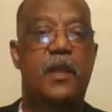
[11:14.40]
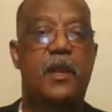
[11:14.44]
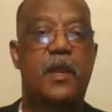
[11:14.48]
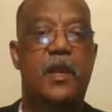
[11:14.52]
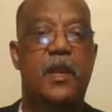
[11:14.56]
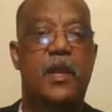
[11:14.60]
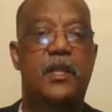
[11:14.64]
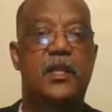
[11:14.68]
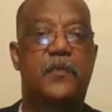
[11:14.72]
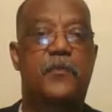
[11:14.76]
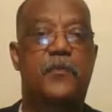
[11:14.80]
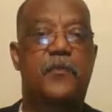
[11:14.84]

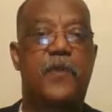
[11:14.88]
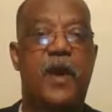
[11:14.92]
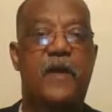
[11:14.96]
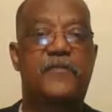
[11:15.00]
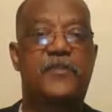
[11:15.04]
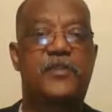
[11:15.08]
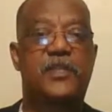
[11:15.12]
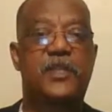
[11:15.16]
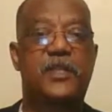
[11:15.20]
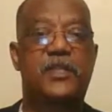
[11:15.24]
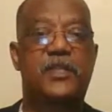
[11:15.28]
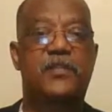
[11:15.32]
and the
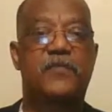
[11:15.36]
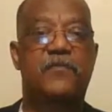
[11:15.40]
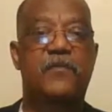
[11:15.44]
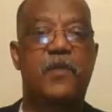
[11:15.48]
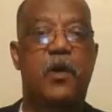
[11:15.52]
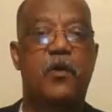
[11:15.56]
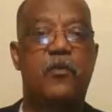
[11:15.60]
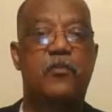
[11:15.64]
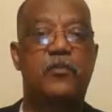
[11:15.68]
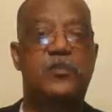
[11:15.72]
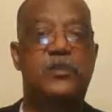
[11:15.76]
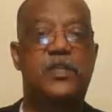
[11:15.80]
prophecies of
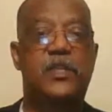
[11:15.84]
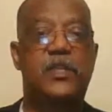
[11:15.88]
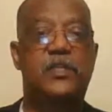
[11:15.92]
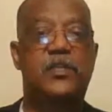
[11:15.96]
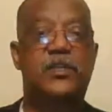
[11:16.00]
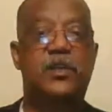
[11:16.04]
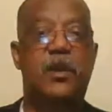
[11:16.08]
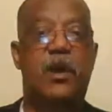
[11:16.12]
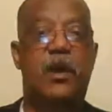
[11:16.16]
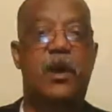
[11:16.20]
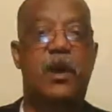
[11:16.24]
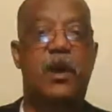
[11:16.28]

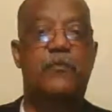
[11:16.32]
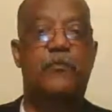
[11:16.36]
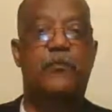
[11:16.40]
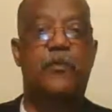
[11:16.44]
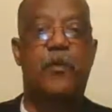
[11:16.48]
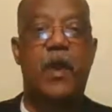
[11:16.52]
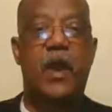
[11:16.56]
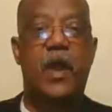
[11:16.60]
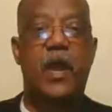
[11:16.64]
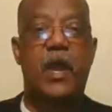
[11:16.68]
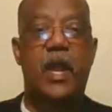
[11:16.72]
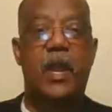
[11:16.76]
Moses are
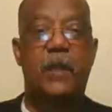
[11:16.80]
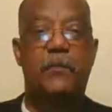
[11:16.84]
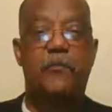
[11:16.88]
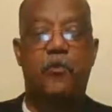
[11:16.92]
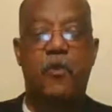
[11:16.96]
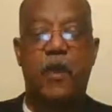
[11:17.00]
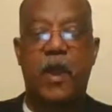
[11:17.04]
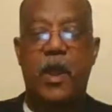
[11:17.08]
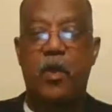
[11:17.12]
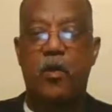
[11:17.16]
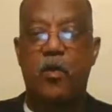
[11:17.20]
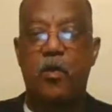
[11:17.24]
a
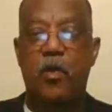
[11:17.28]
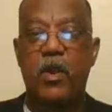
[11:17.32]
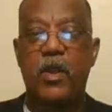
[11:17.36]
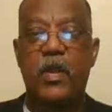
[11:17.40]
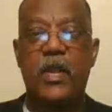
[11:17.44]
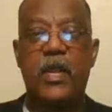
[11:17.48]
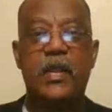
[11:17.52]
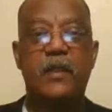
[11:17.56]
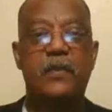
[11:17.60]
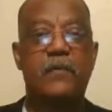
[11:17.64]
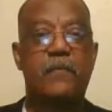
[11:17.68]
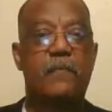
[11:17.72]

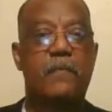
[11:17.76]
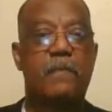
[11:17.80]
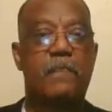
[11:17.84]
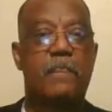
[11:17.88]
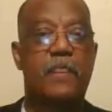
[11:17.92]
priority.